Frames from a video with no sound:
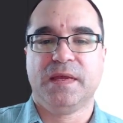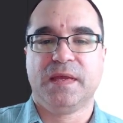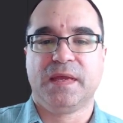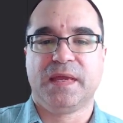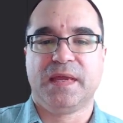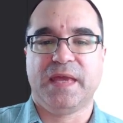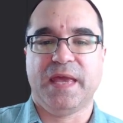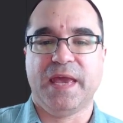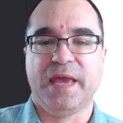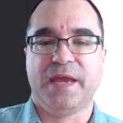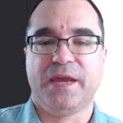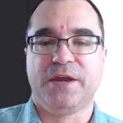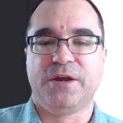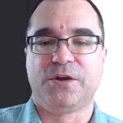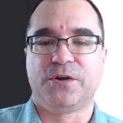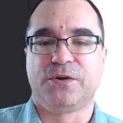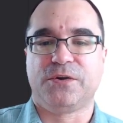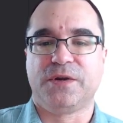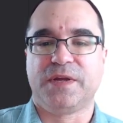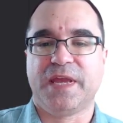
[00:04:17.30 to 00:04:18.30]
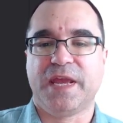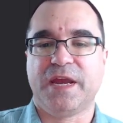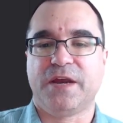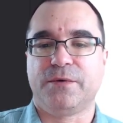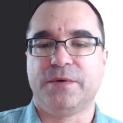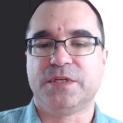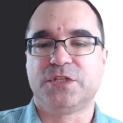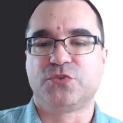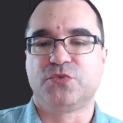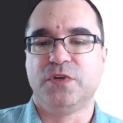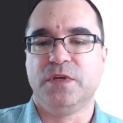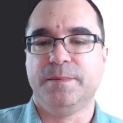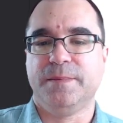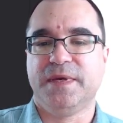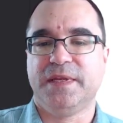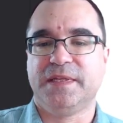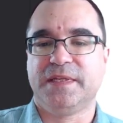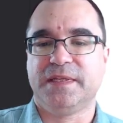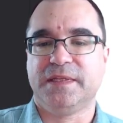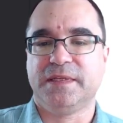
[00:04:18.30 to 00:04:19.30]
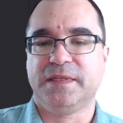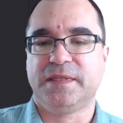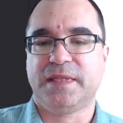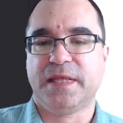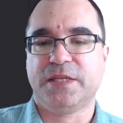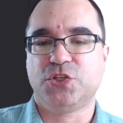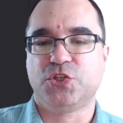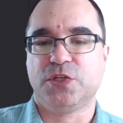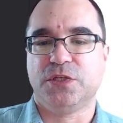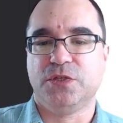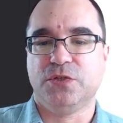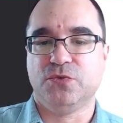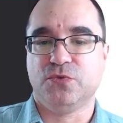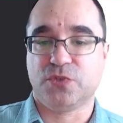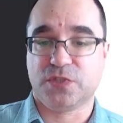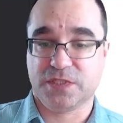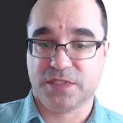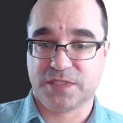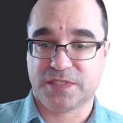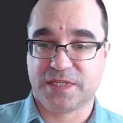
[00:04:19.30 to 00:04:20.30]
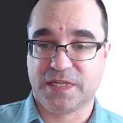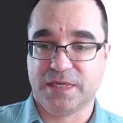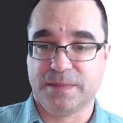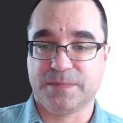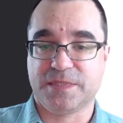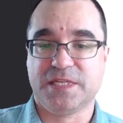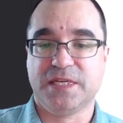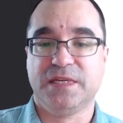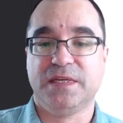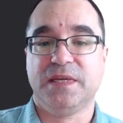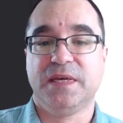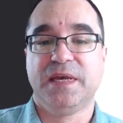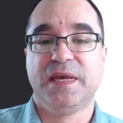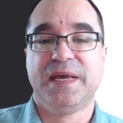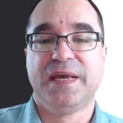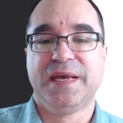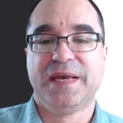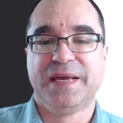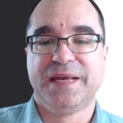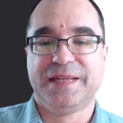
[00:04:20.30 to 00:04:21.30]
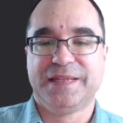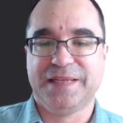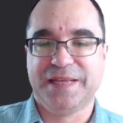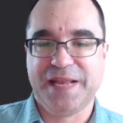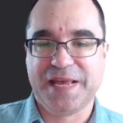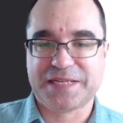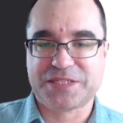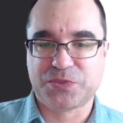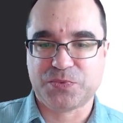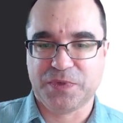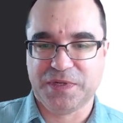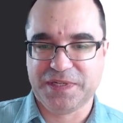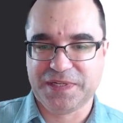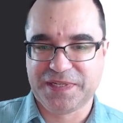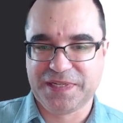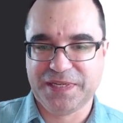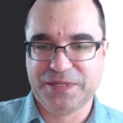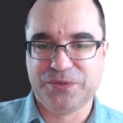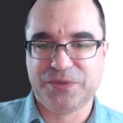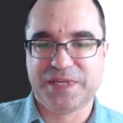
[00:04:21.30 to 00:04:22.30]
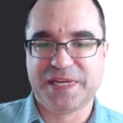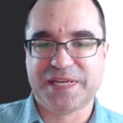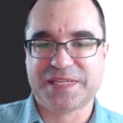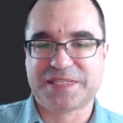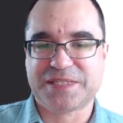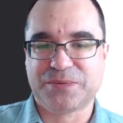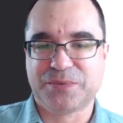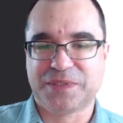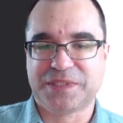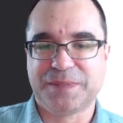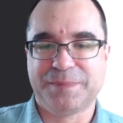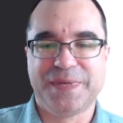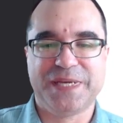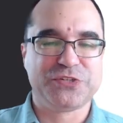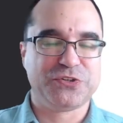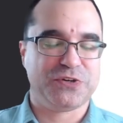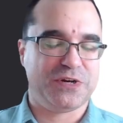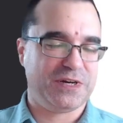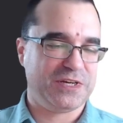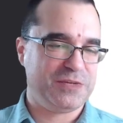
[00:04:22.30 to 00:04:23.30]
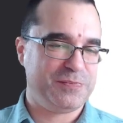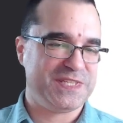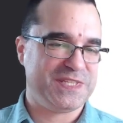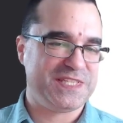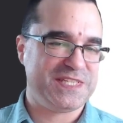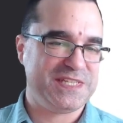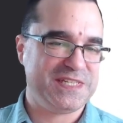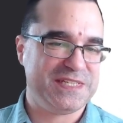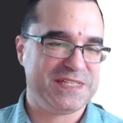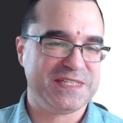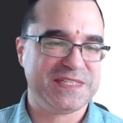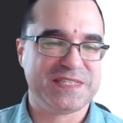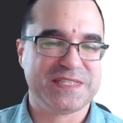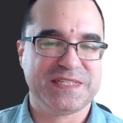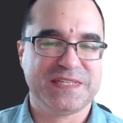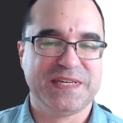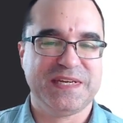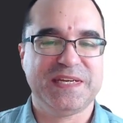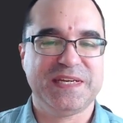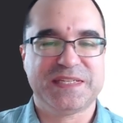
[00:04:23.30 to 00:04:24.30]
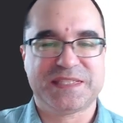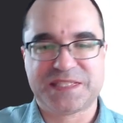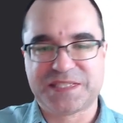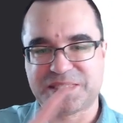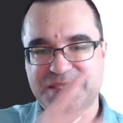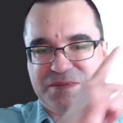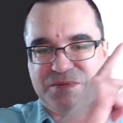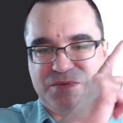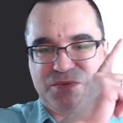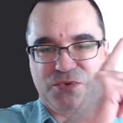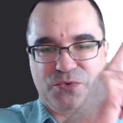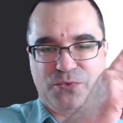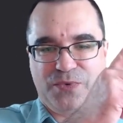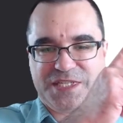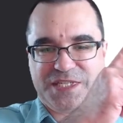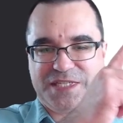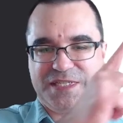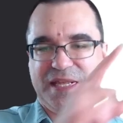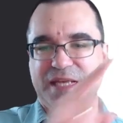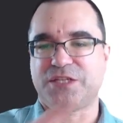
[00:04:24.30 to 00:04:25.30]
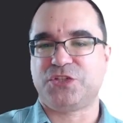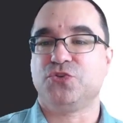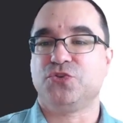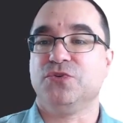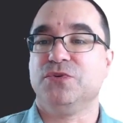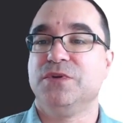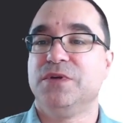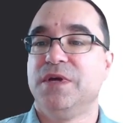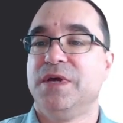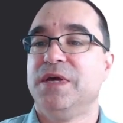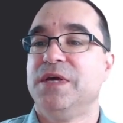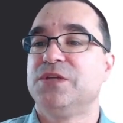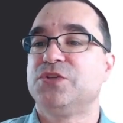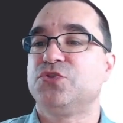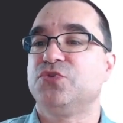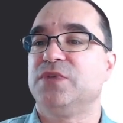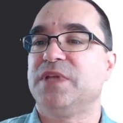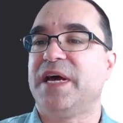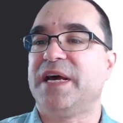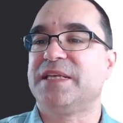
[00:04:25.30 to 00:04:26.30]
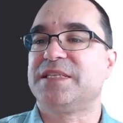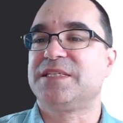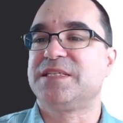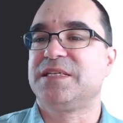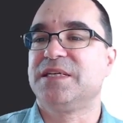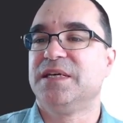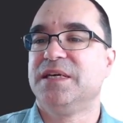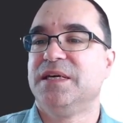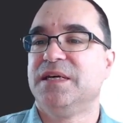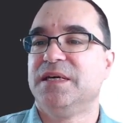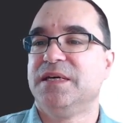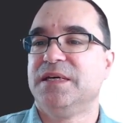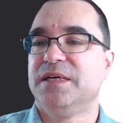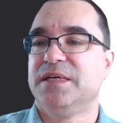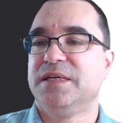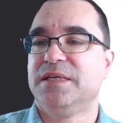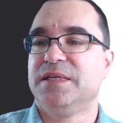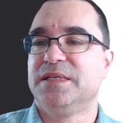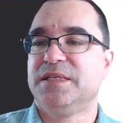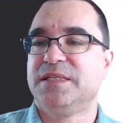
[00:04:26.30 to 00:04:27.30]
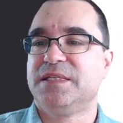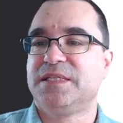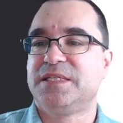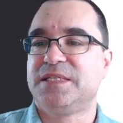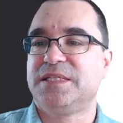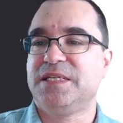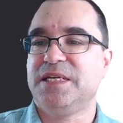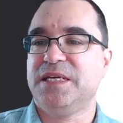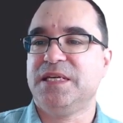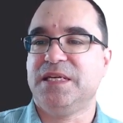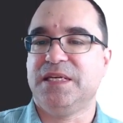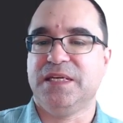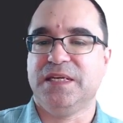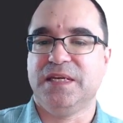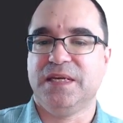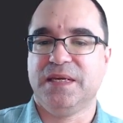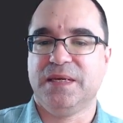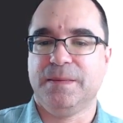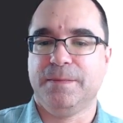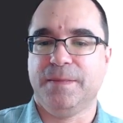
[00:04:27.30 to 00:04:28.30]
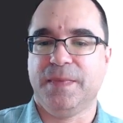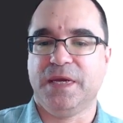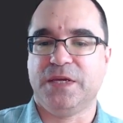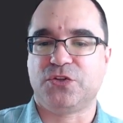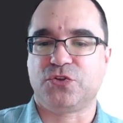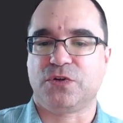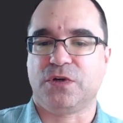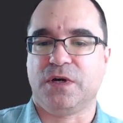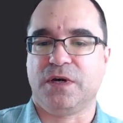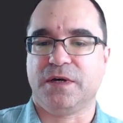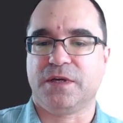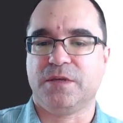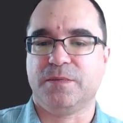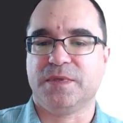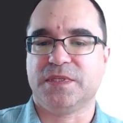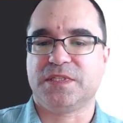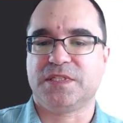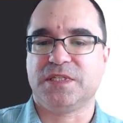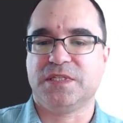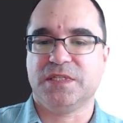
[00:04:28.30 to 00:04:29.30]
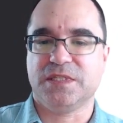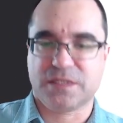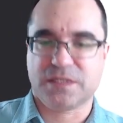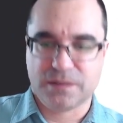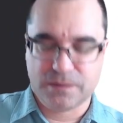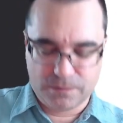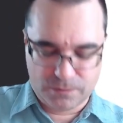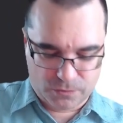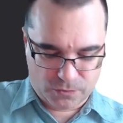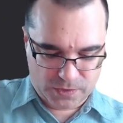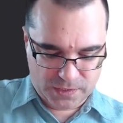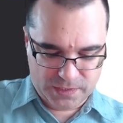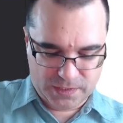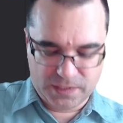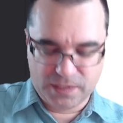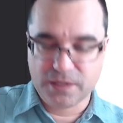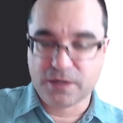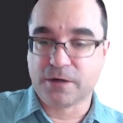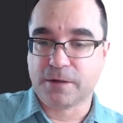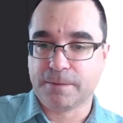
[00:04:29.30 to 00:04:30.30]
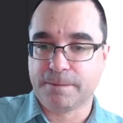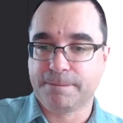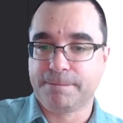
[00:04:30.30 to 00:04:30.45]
care and treatment and detention uses comes in. The next one, can you guess at what the major occupancy is? It's residential. So that's C major occupancies right here,